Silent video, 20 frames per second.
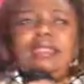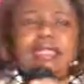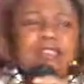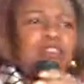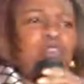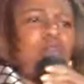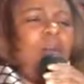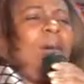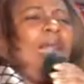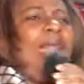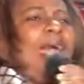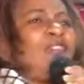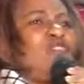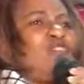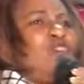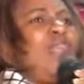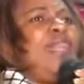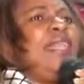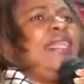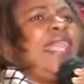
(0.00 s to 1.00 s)
This woman
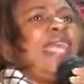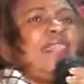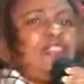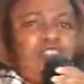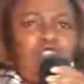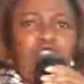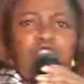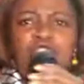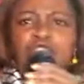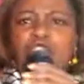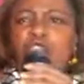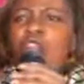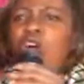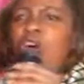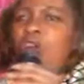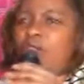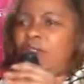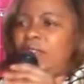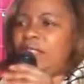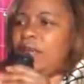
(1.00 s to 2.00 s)
has connections all
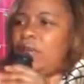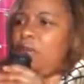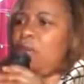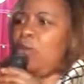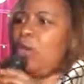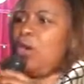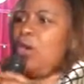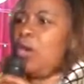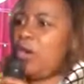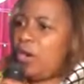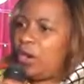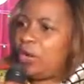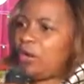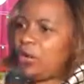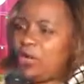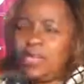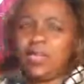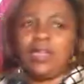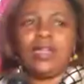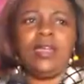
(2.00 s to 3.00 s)
over the
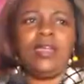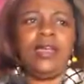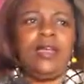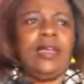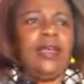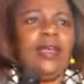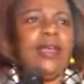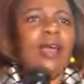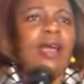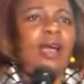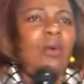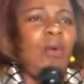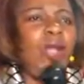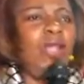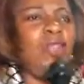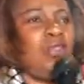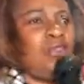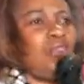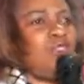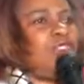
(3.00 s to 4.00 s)
world. And
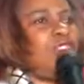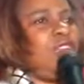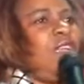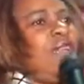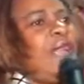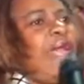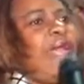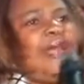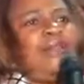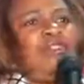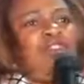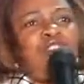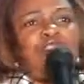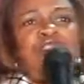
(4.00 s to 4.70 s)
when you sit and